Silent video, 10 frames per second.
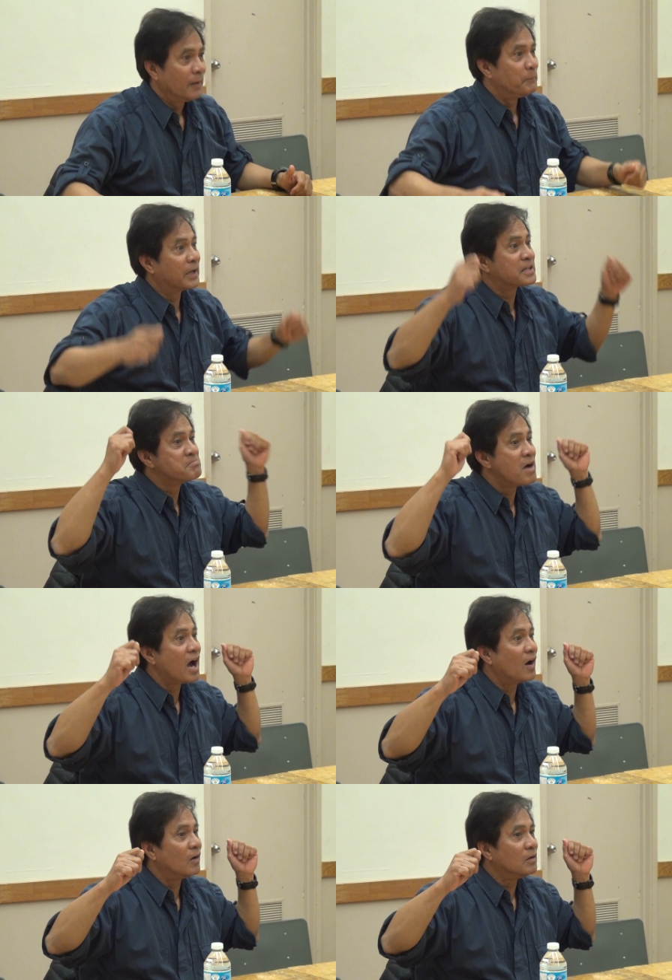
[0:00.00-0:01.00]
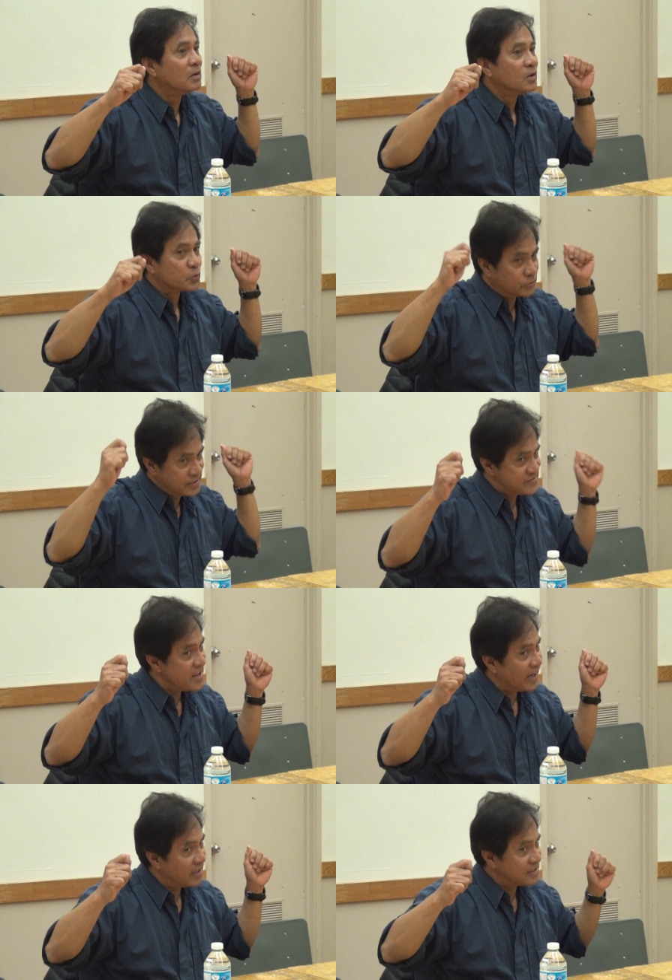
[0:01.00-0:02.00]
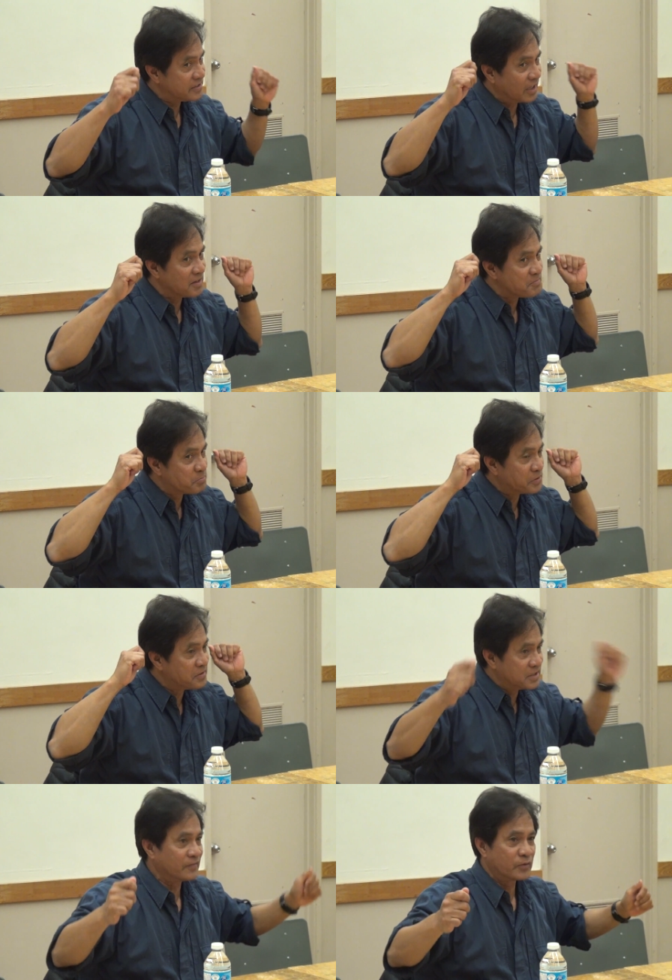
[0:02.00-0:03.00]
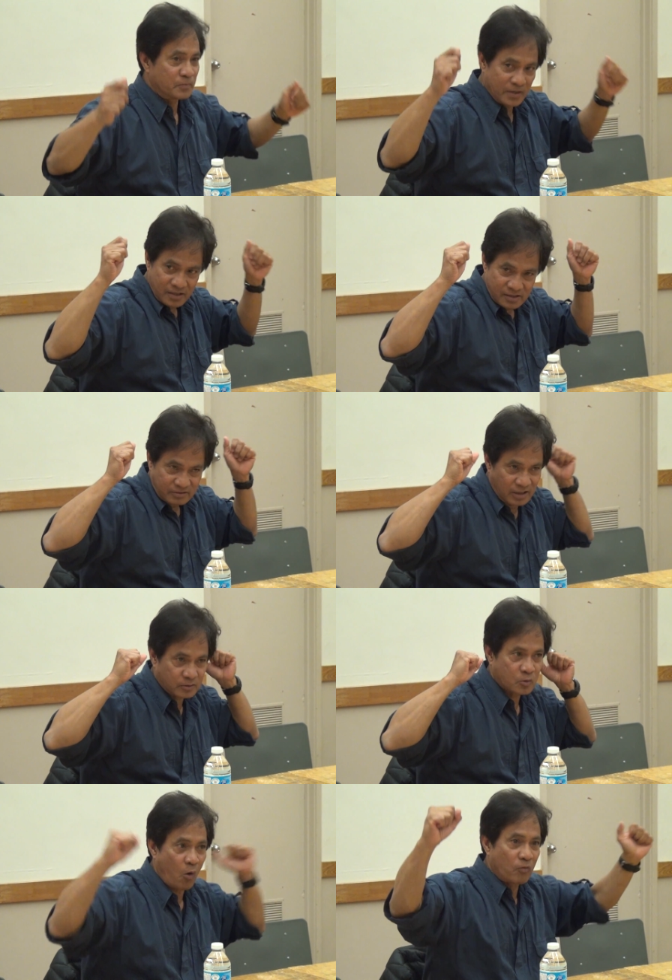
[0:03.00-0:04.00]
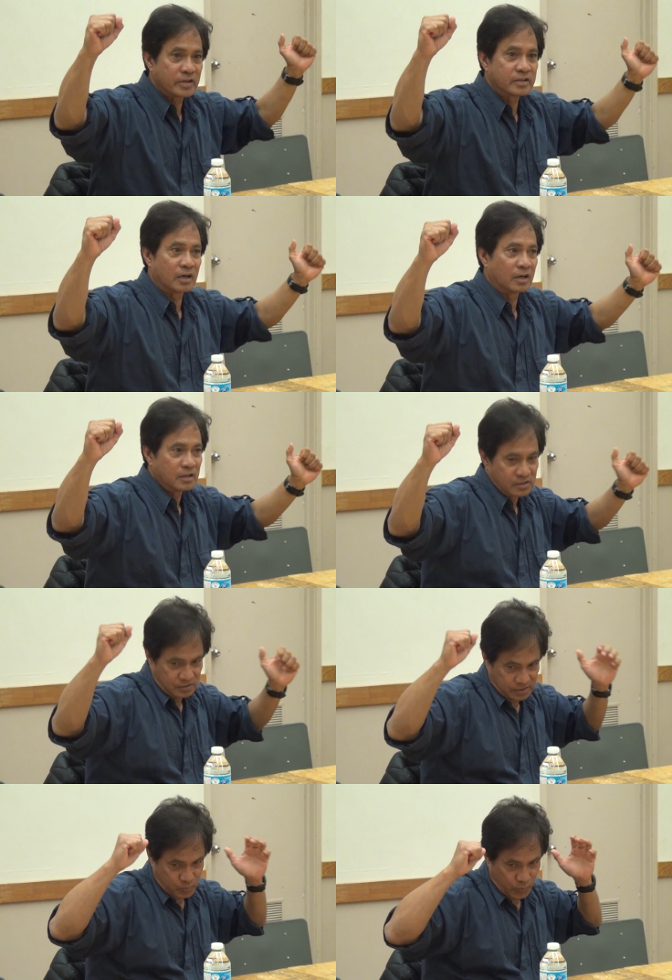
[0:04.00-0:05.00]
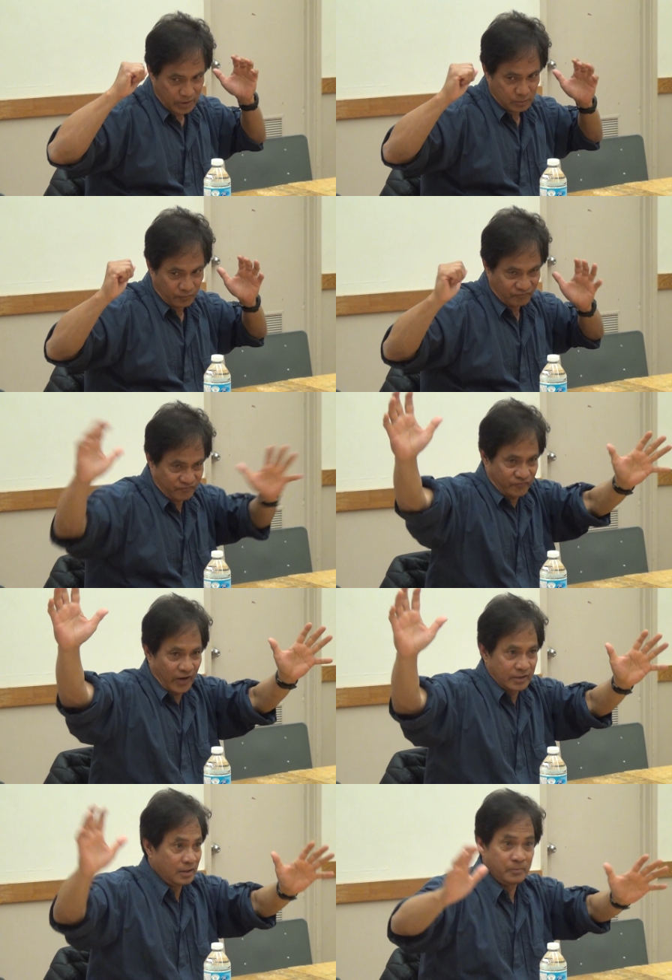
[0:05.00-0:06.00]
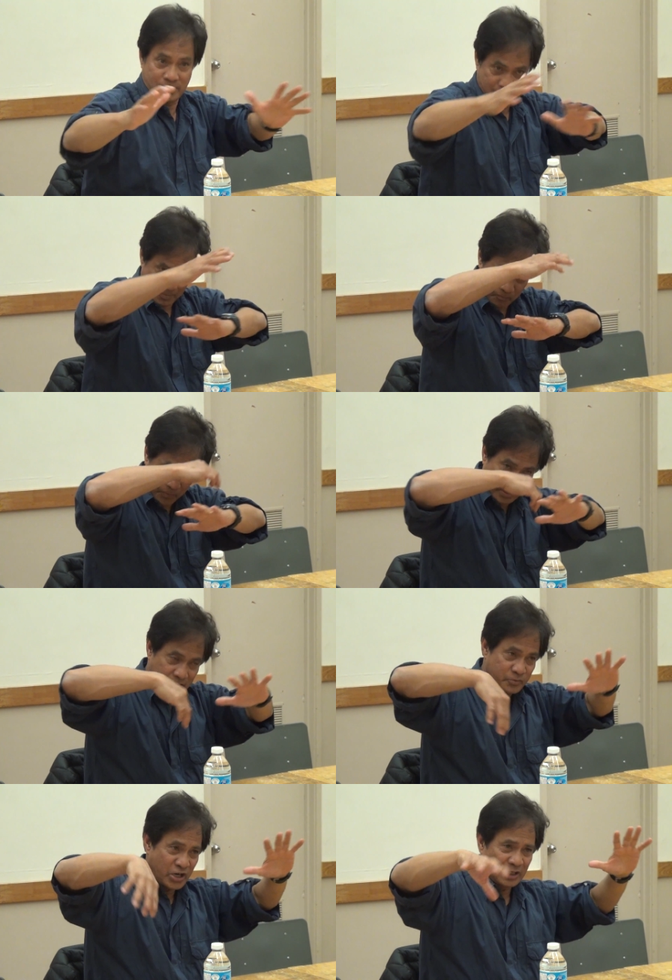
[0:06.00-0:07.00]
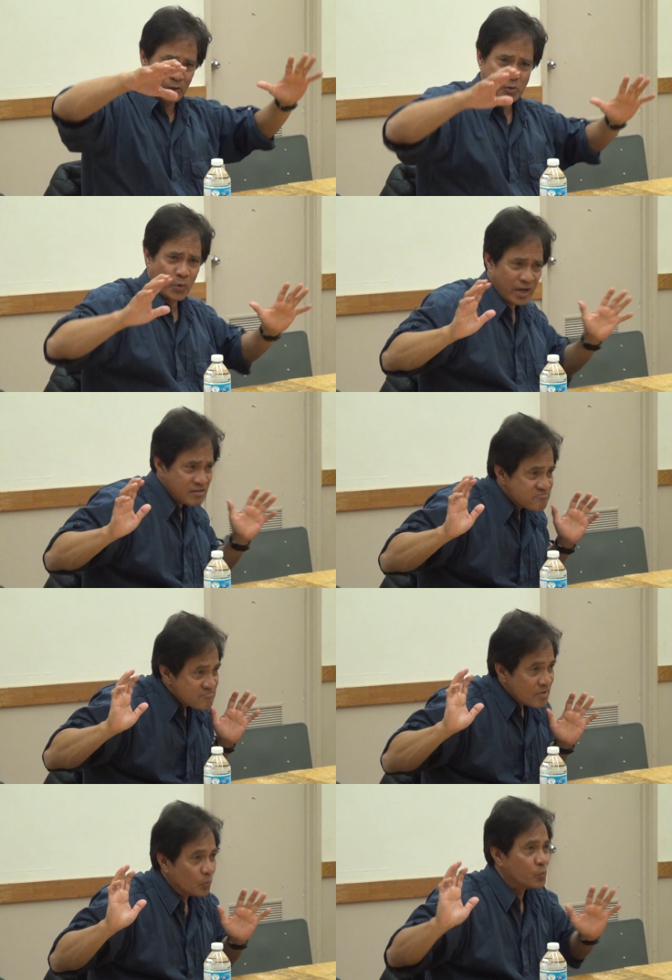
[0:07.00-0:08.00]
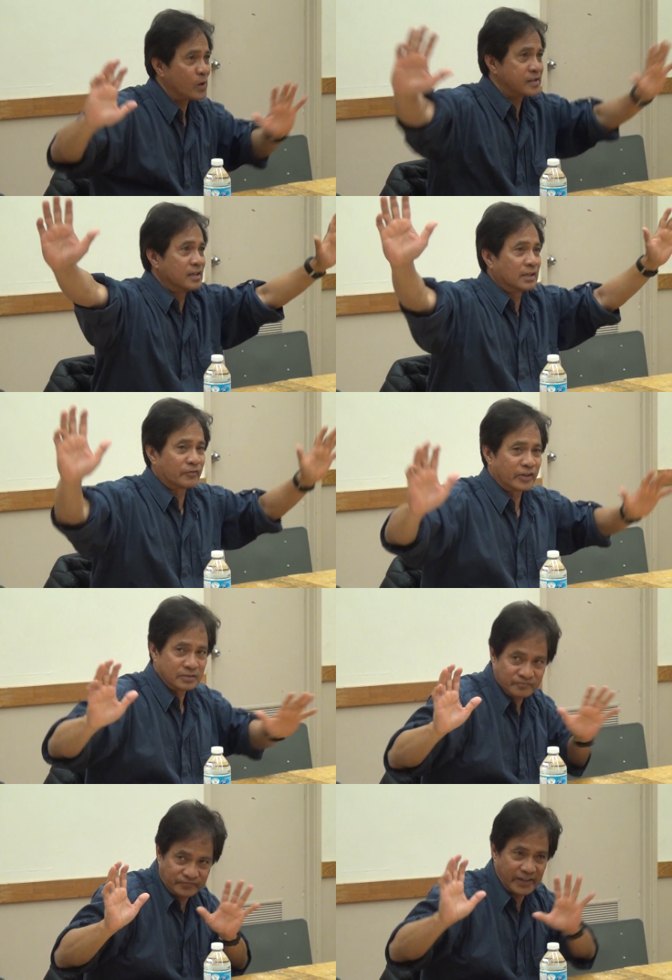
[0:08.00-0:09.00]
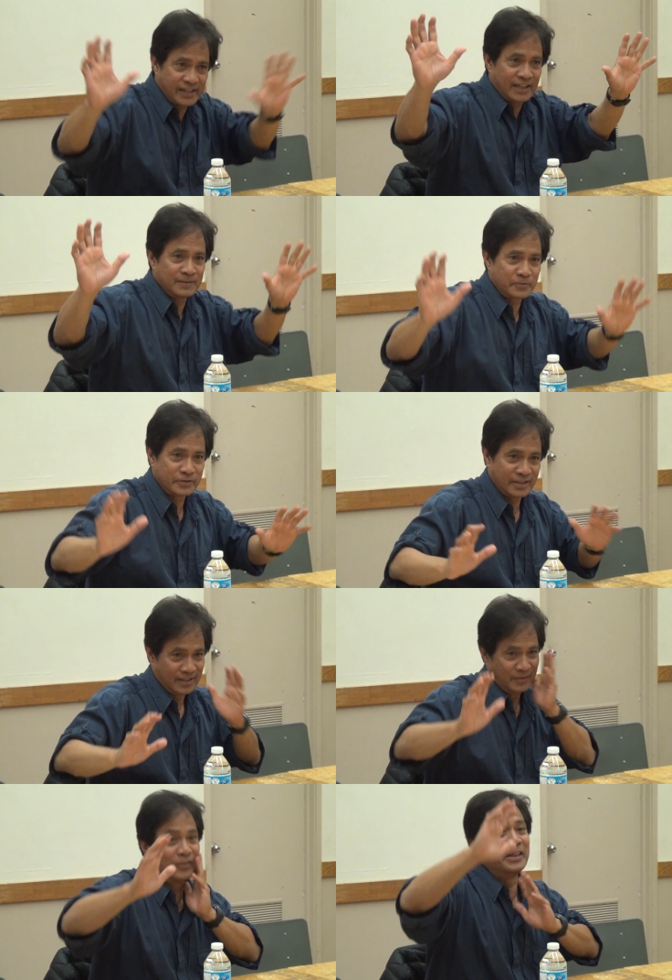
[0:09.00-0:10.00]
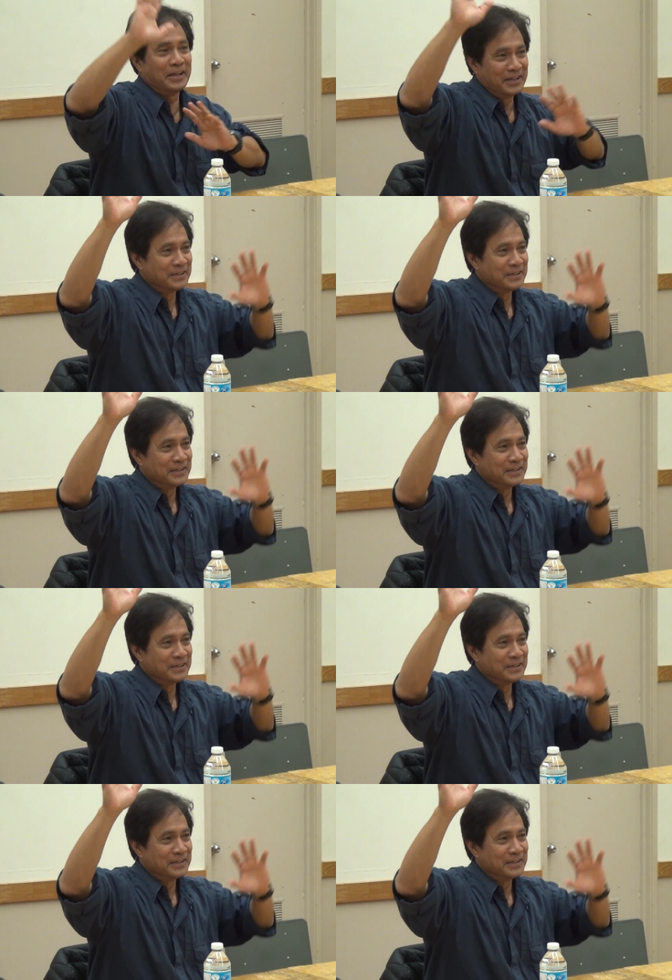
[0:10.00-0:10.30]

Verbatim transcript: Because Mao, to this day, is still perceived to be the strong leader who is willing to fight in the period of China was weak was not afraid of facing up to the,